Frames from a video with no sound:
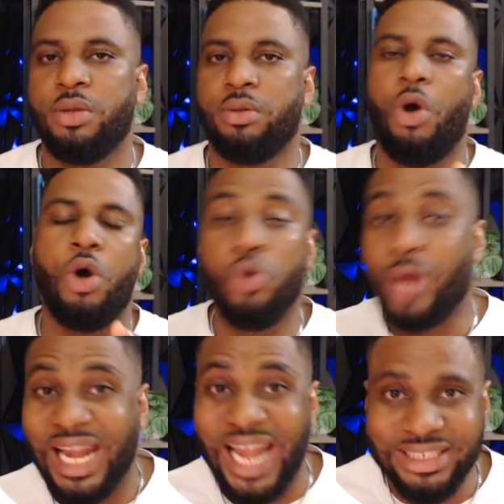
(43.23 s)
or
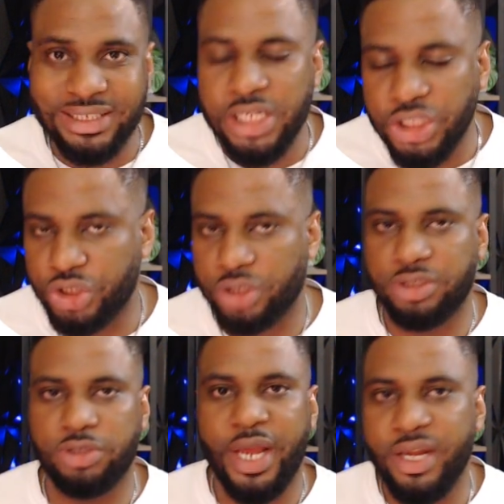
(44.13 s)
localize lesions
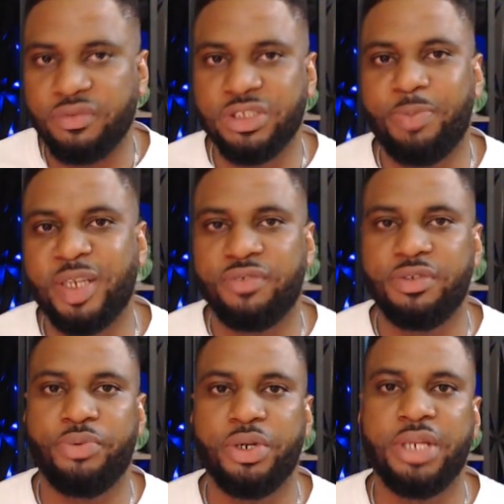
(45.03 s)
to any of these parts of the
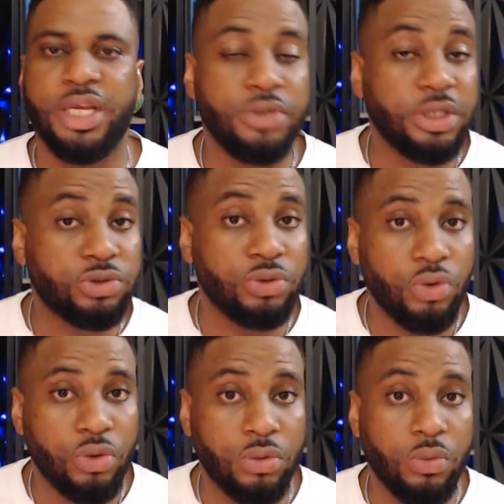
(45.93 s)
brain, then you need to
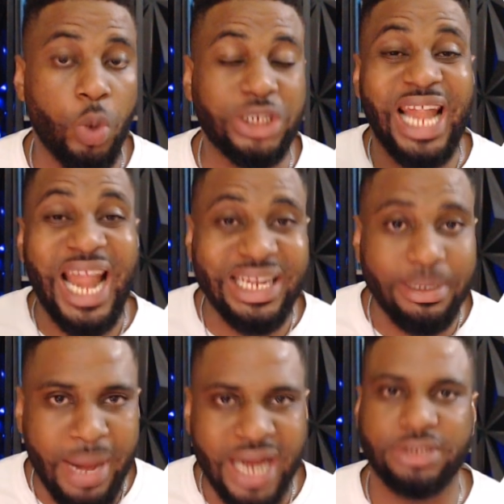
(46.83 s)
know what
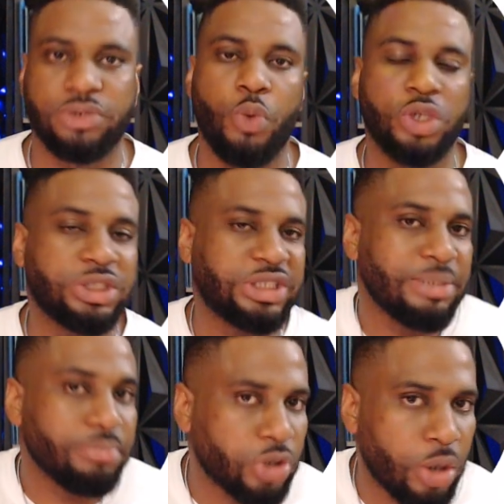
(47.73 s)
landmarks, what
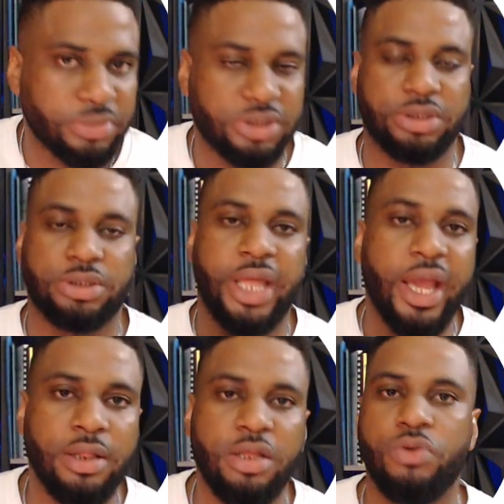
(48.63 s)
symptoms
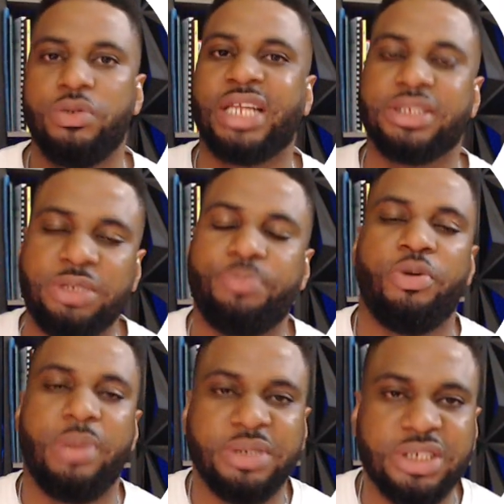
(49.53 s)
tell you that the
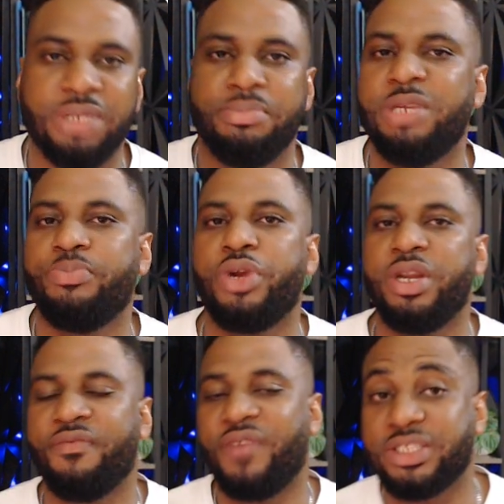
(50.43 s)
problem is in the
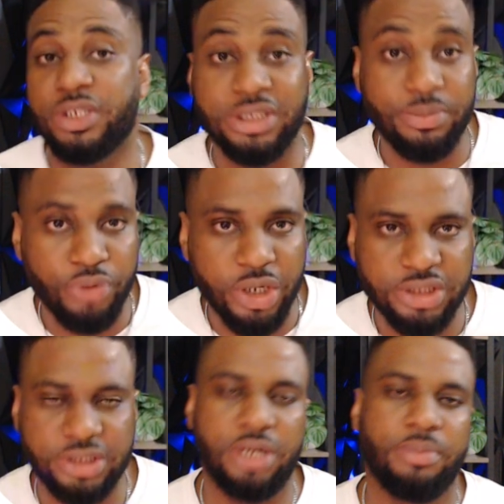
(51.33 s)
midbrain versus the
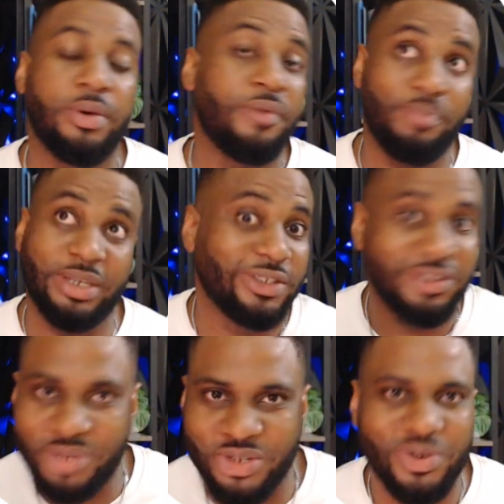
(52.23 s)
brainstem, versus
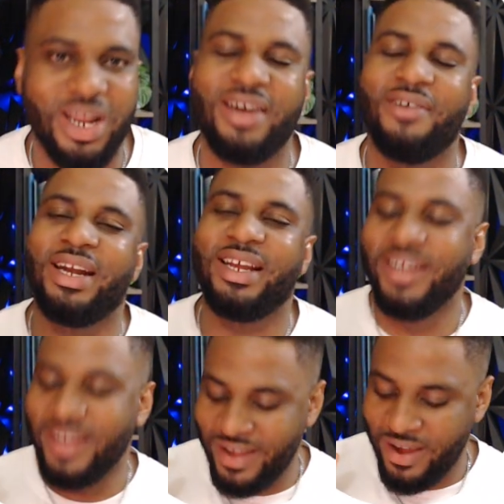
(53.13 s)
the medulla rather,
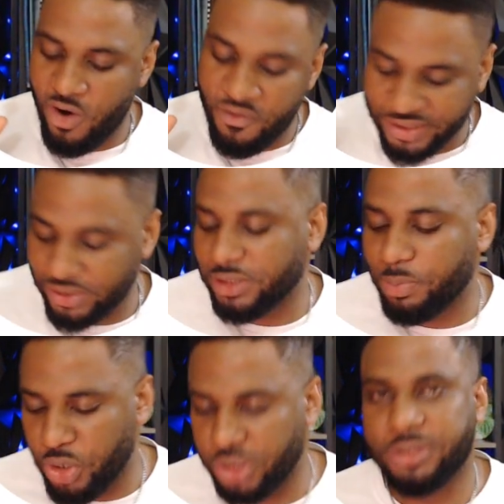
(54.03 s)
or versus the
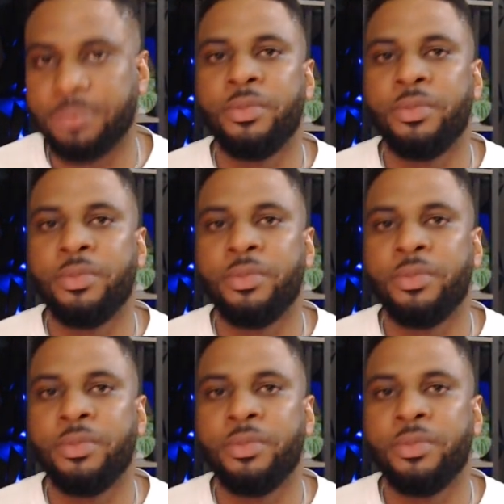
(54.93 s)
pons.